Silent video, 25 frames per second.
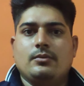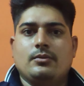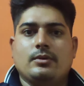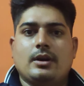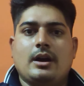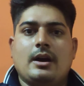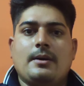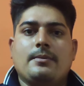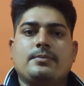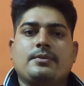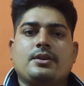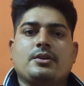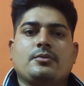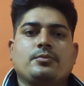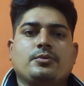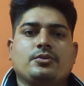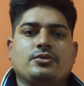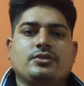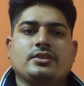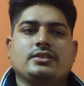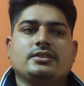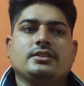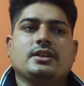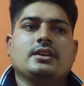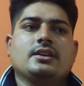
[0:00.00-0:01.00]
after
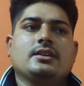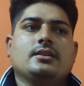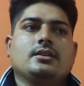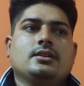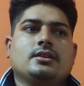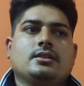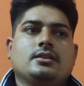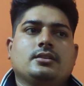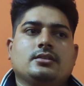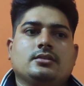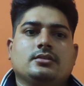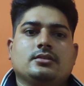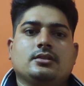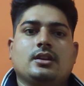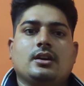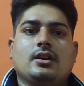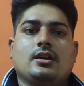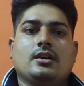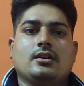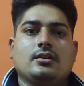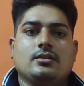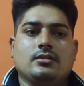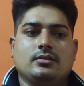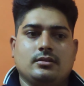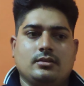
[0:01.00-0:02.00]
pushing the
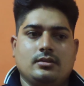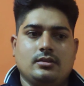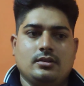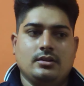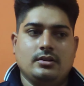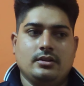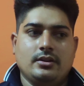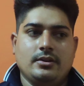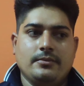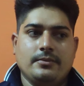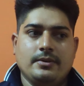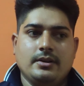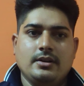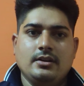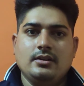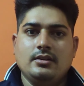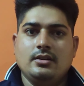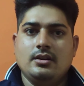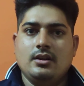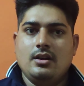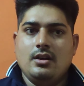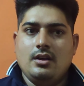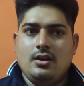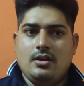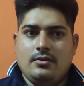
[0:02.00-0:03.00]
ribbon
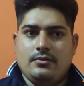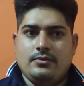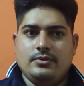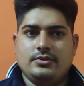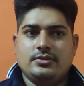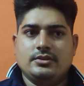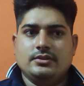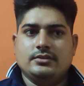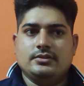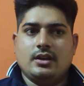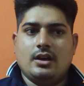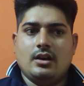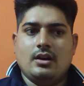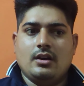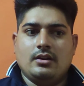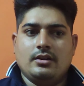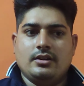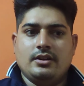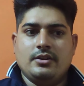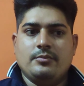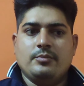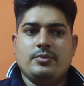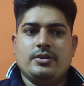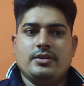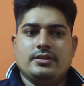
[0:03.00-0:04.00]
which is
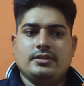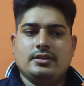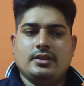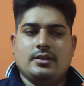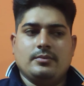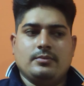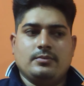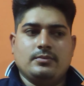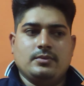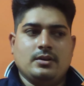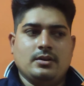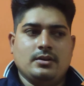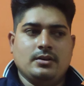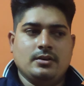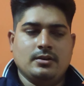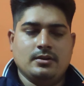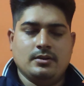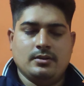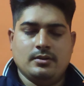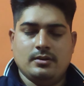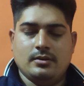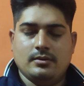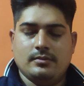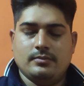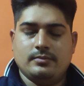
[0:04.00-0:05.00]
dipped in the
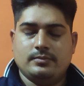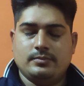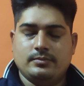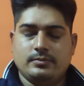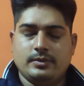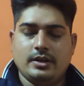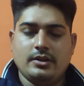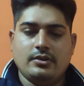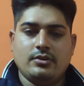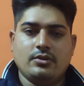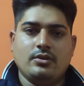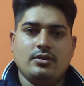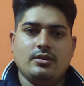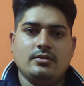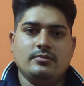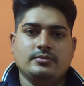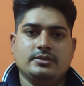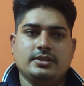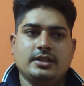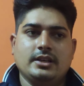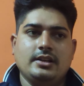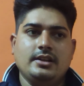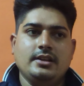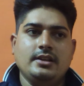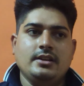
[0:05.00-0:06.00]
petroleum
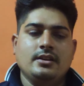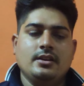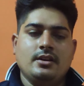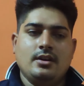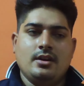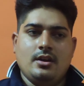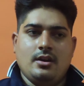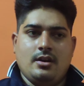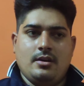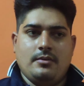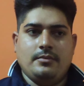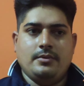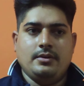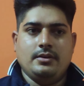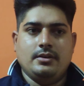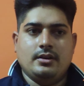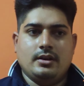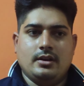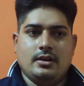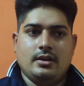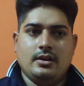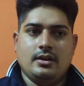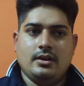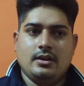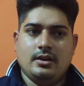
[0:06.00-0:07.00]
jelly, we
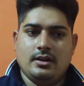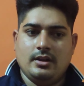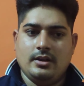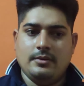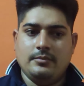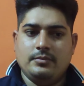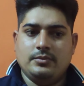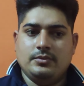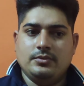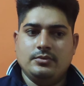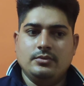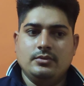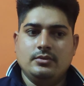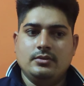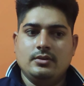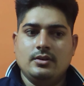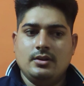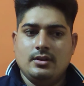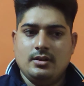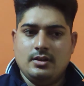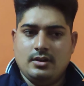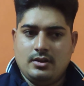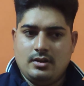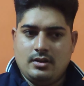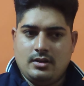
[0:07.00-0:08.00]
have to
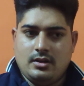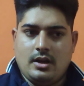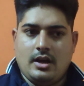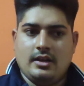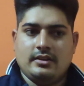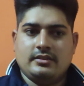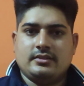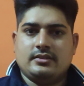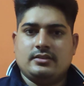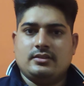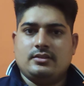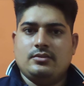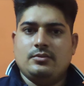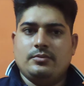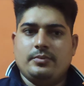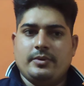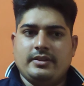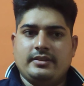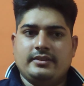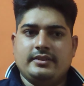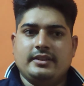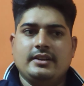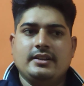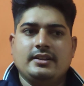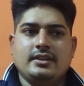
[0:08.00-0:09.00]
ask to
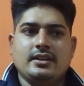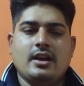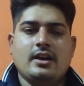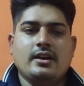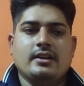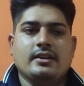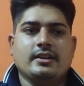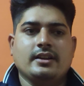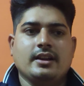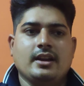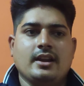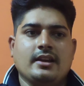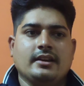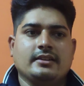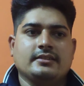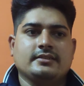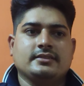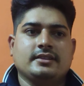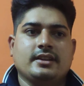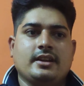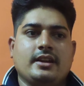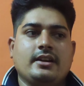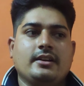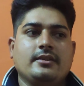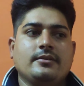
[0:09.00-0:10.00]
patient
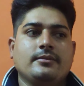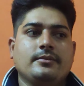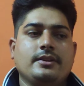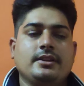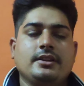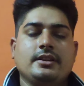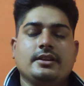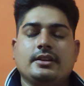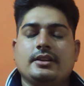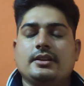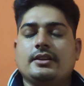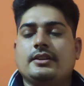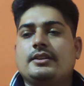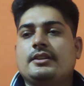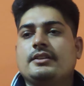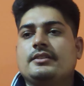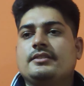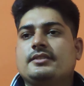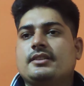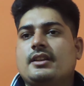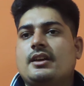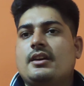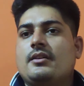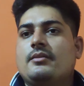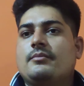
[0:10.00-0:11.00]
relax, and it is
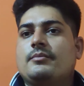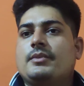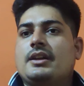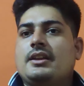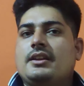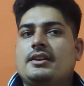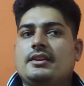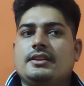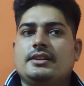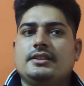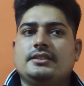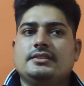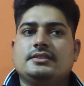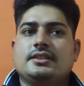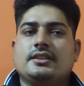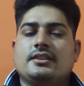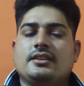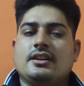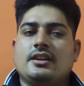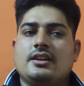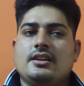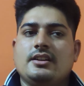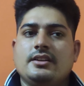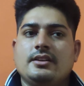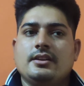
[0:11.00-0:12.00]
mainly
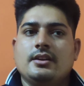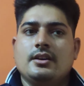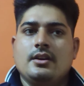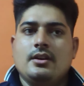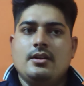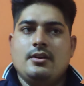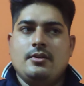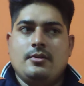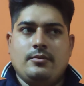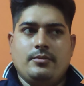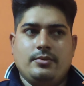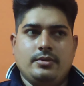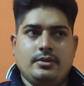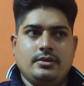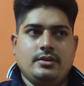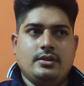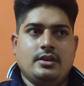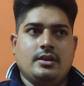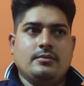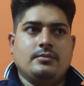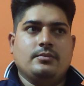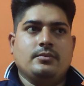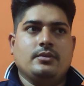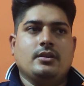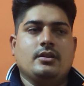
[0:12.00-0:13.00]
generally we
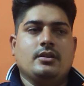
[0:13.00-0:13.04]
have